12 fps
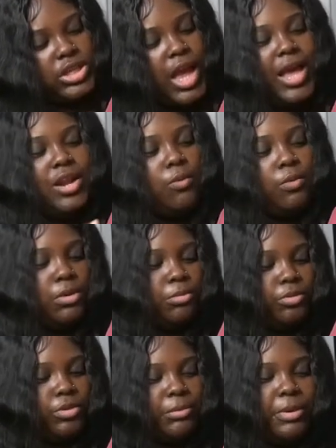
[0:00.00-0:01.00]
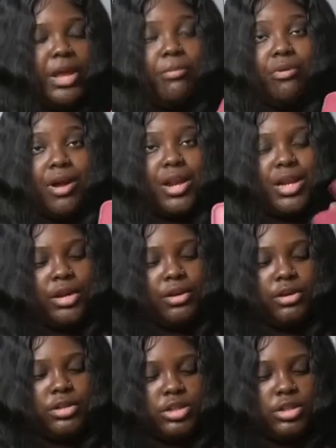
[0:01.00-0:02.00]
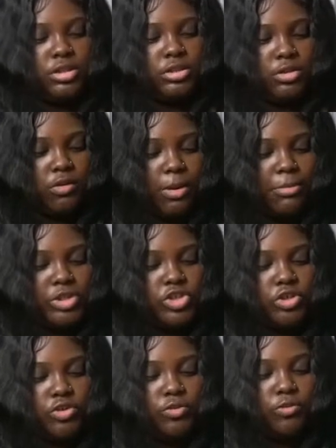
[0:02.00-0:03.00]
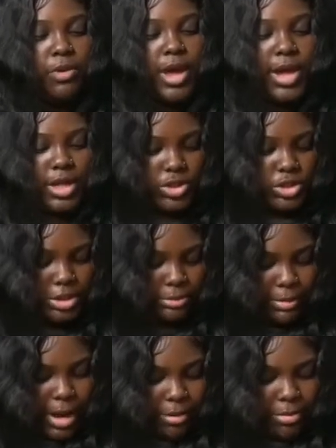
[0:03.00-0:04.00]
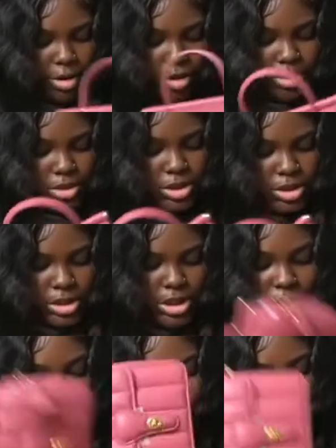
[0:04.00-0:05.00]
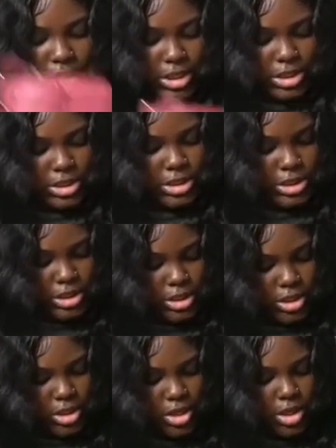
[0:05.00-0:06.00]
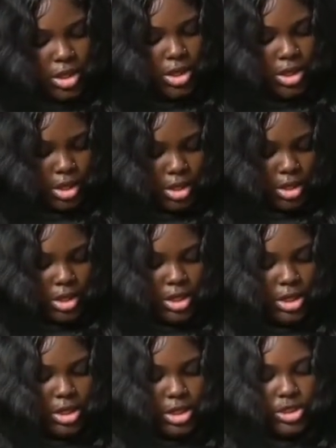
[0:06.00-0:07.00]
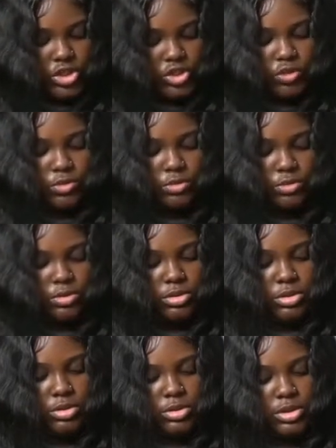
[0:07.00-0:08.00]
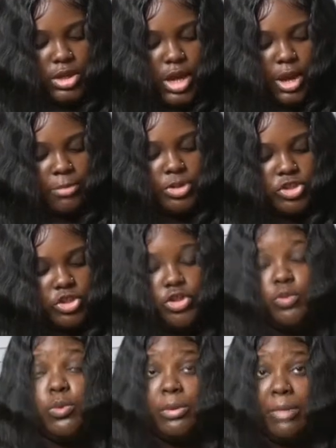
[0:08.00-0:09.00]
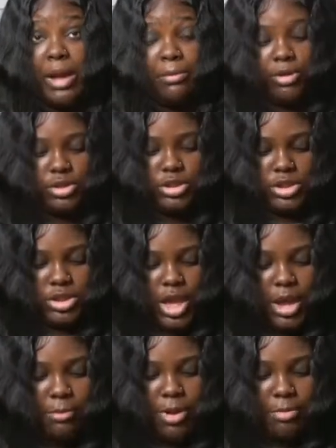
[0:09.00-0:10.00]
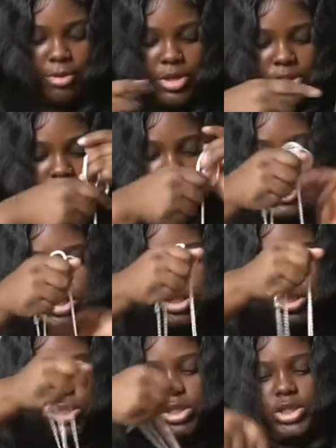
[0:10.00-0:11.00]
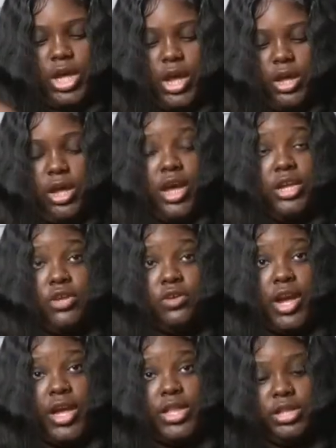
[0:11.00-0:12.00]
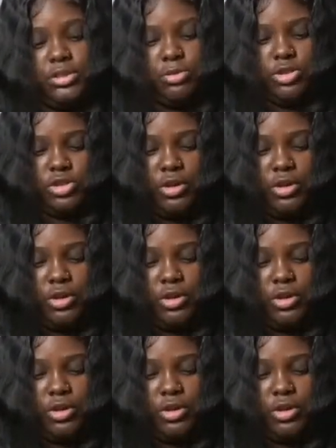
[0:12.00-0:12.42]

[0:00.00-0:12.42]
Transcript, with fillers: I don't want to pull the paper out of here, so I'm gonna show you actually my purse because I got this an additional. I'm gonna show you what my purse, how my purse is, because I, I I got this purse.